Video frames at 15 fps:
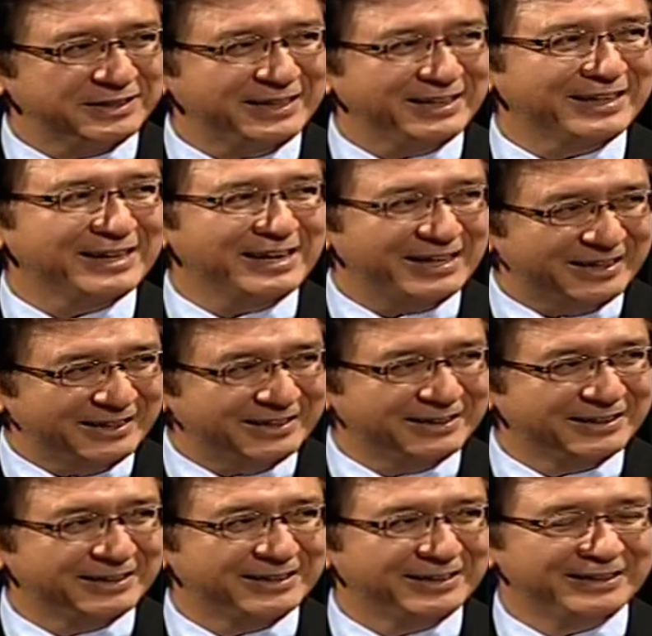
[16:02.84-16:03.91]
in Ghana.
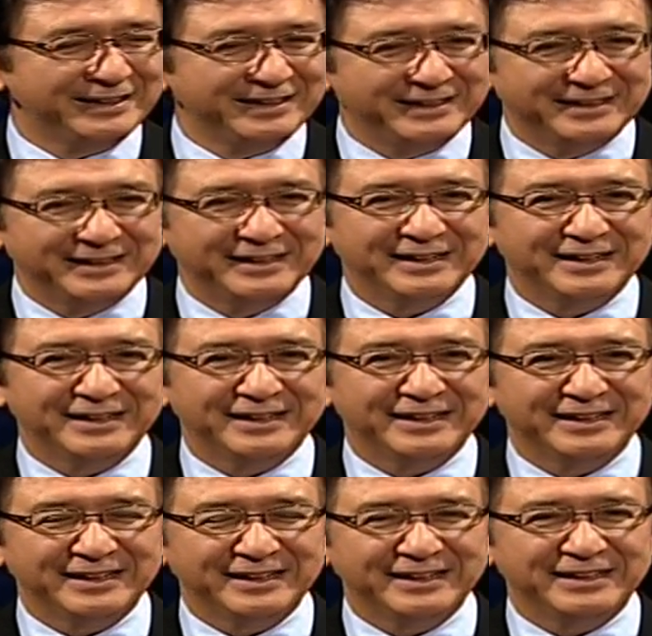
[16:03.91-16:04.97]

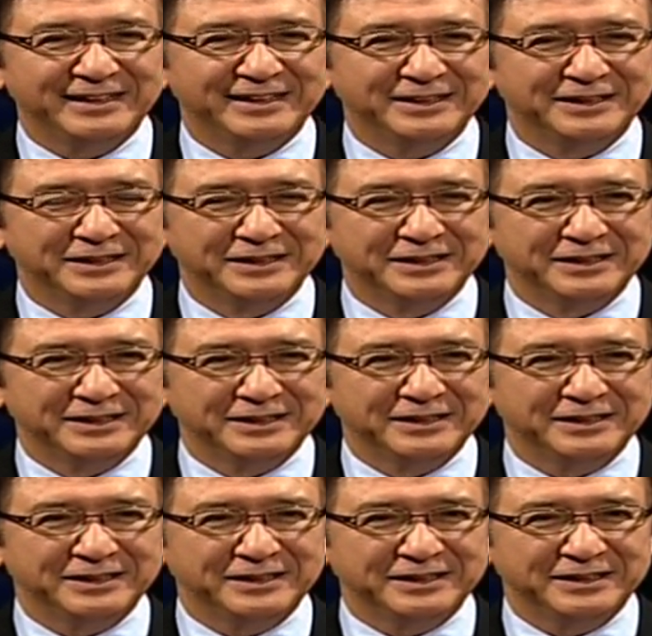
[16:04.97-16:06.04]
Uh,
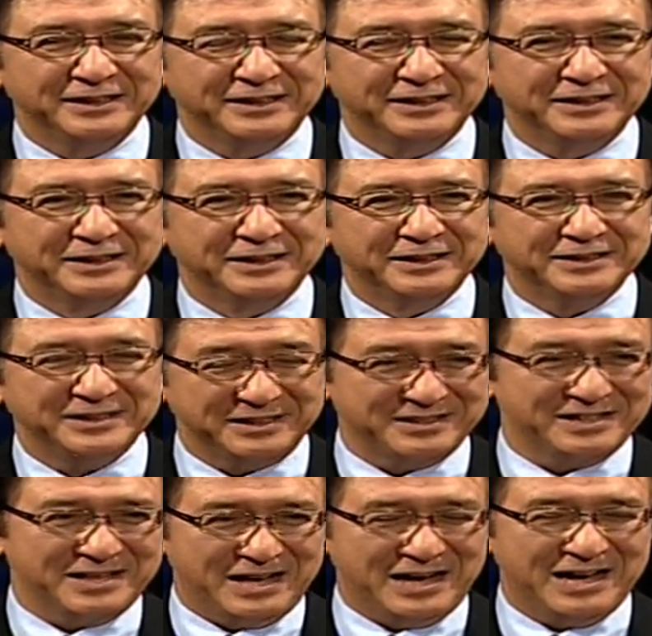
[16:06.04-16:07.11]
uh
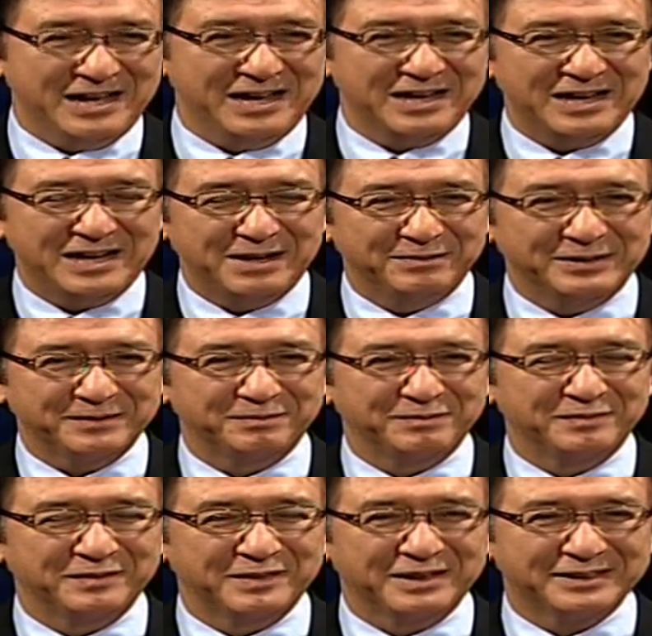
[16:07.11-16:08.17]
since I am a
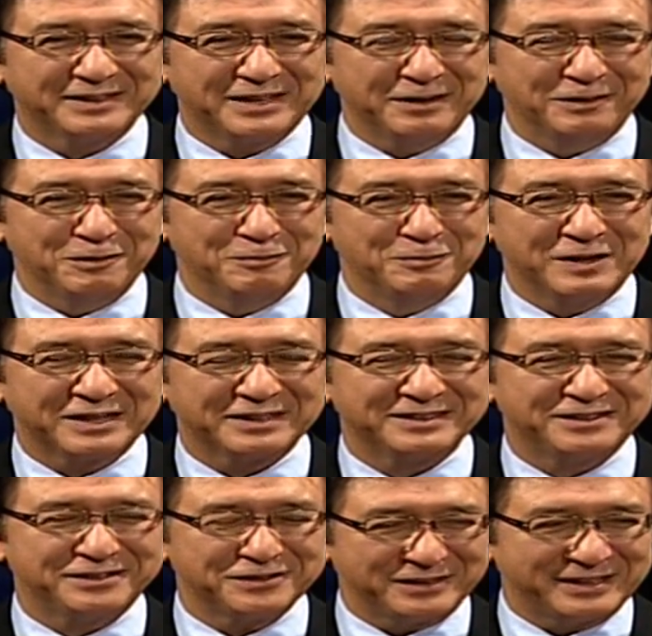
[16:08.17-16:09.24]
Kendo
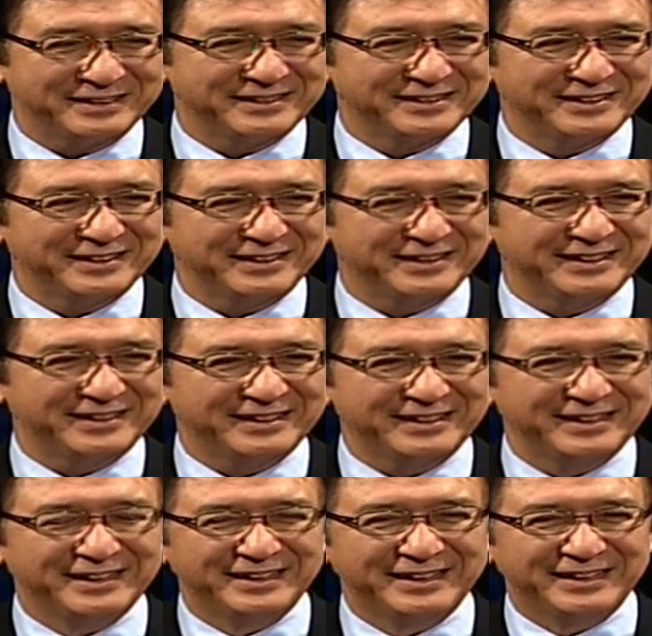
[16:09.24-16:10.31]
practitioner, uh,
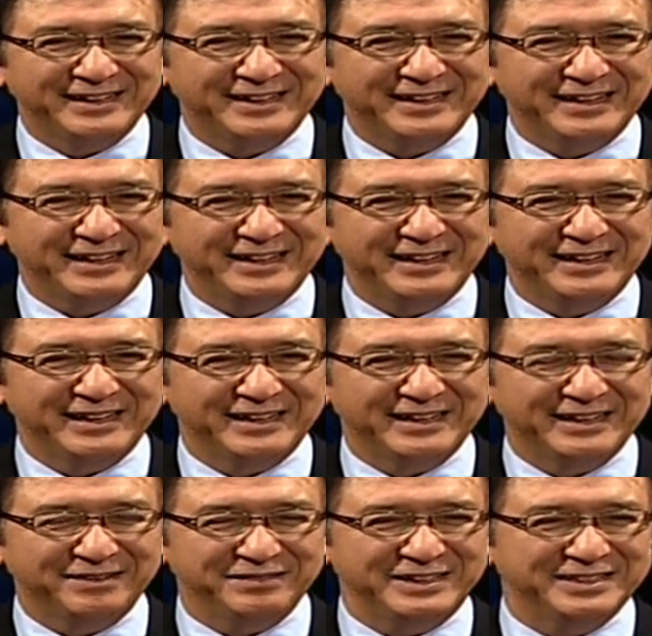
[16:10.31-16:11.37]
I
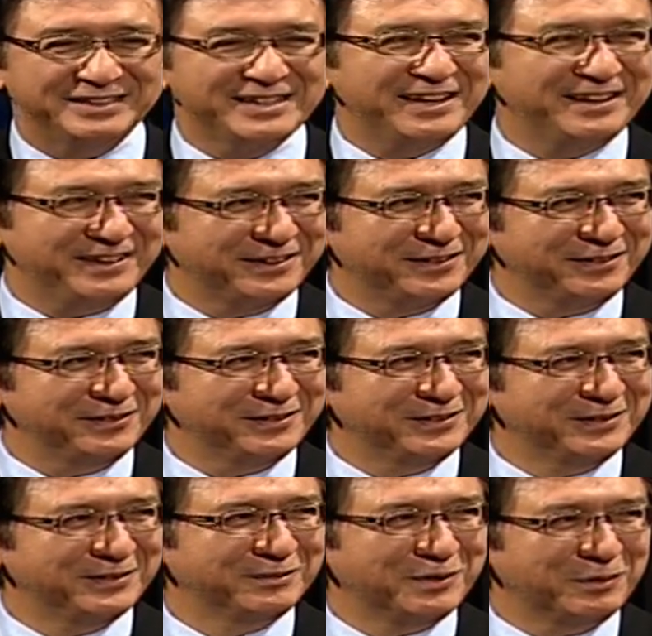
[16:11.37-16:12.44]
have decided to
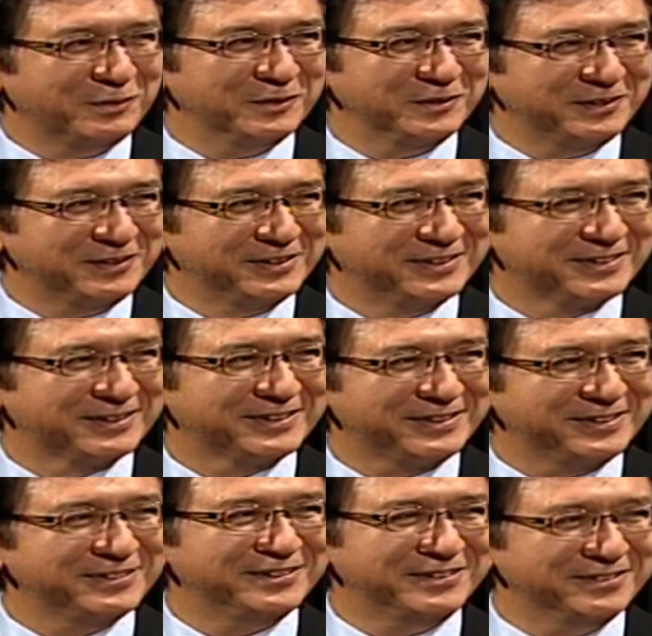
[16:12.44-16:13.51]
promote
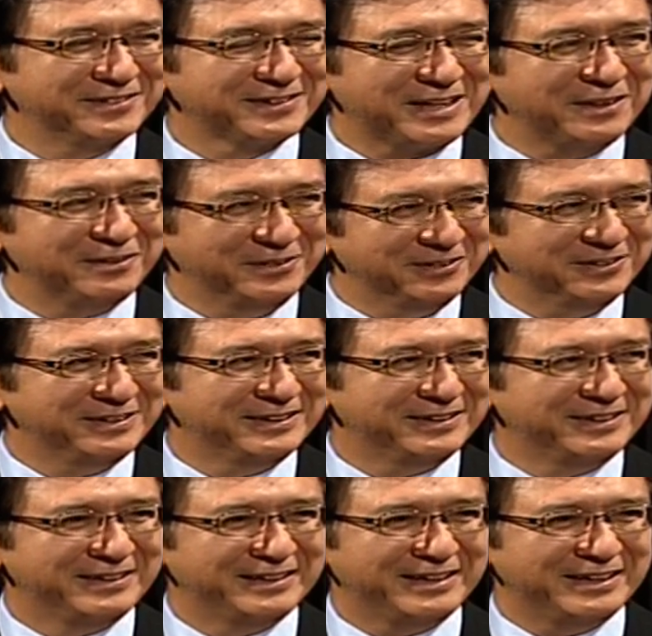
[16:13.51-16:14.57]
Kendo, Kendo
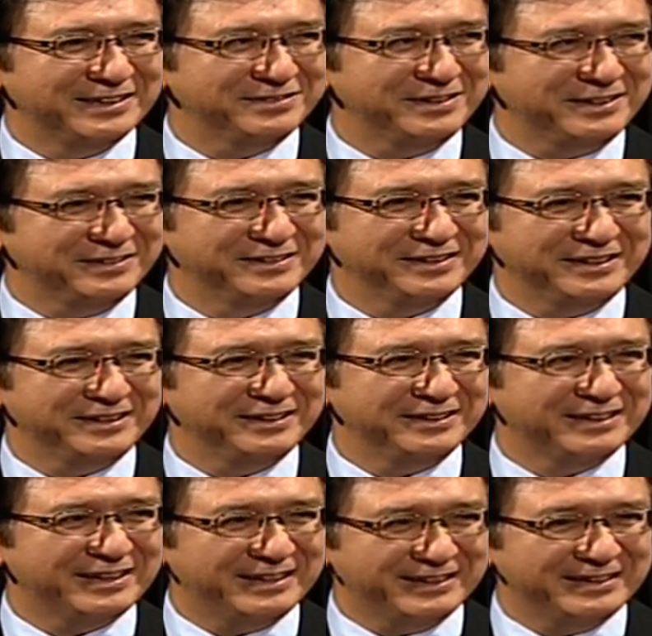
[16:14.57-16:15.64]
as well in
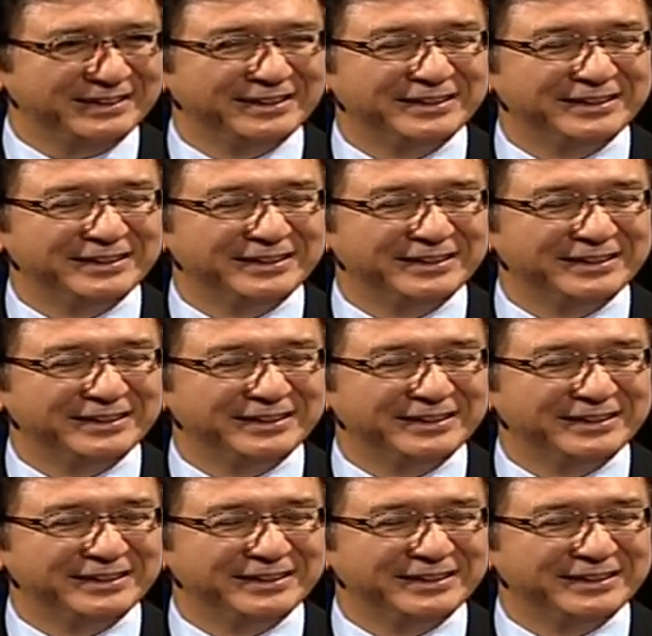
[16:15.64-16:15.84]
Ghana.